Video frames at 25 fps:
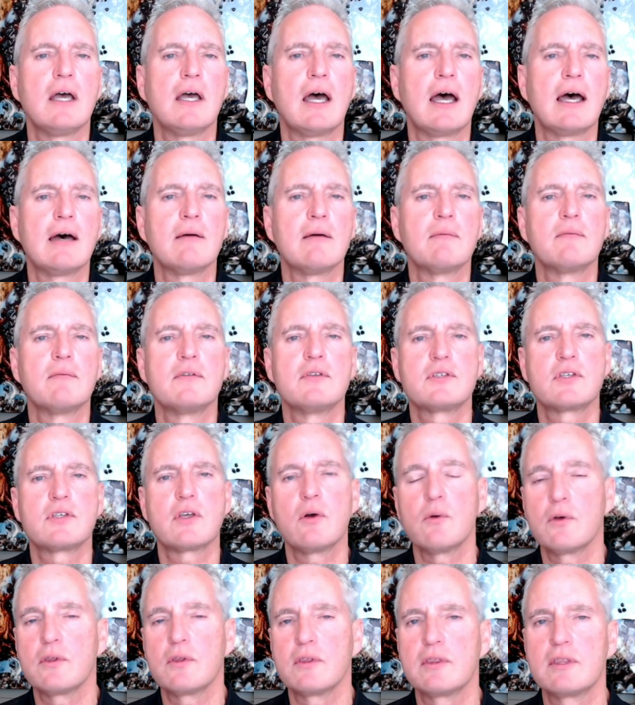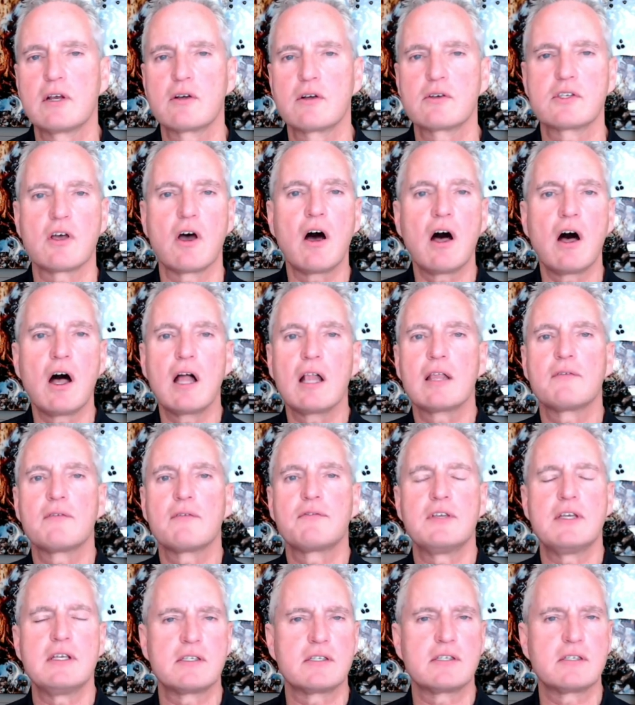Uh, so there's all
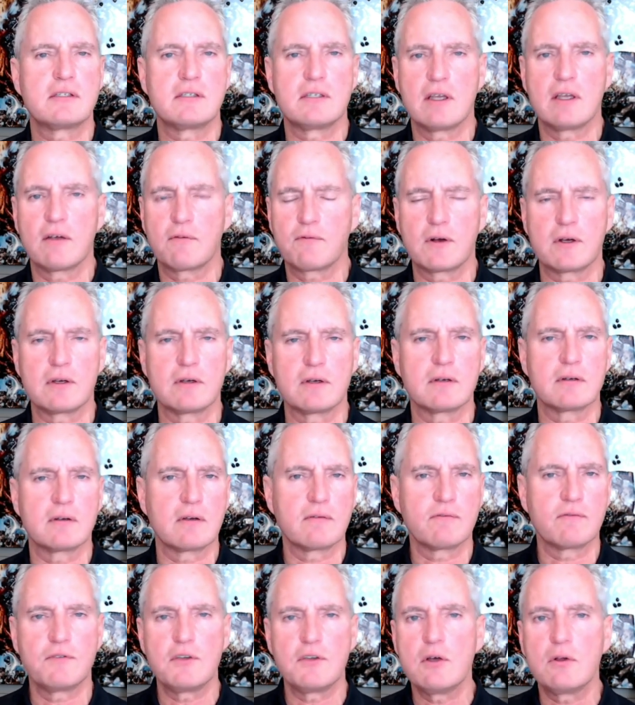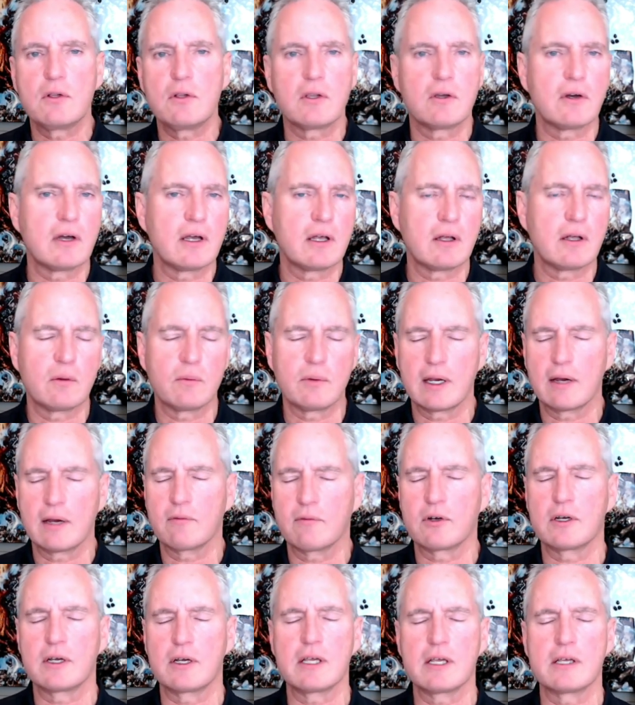of these different fuel oil,
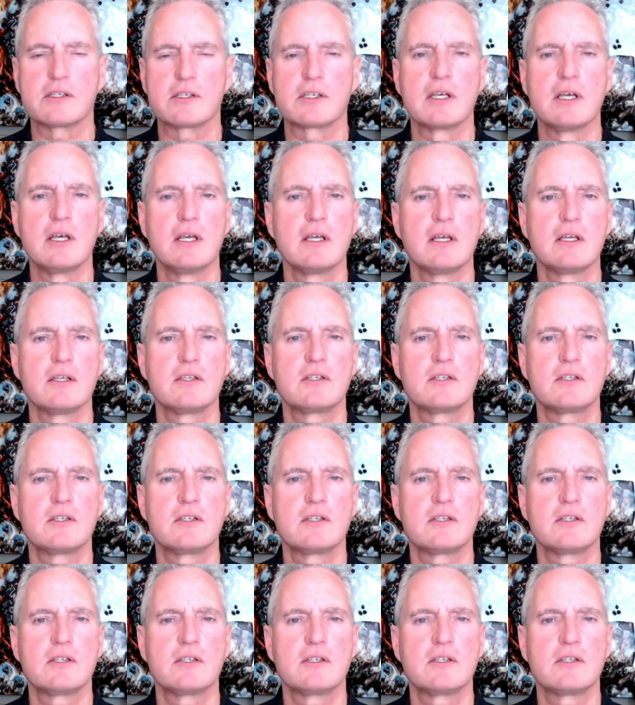whatever it is